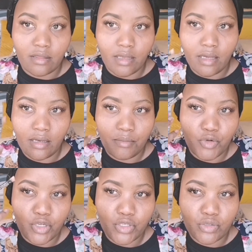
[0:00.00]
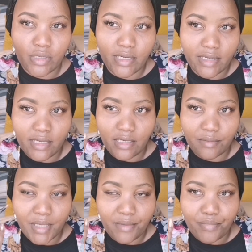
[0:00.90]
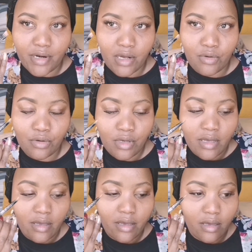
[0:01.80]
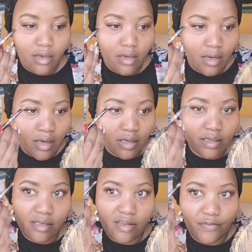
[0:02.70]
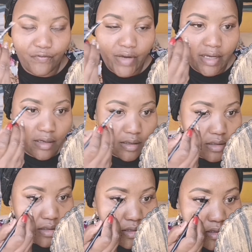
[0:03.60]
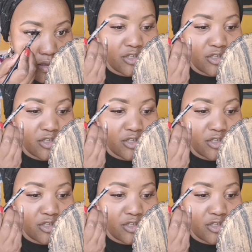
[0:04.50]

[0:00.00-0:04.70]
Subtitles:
And then I'm going to clean my brow and define it.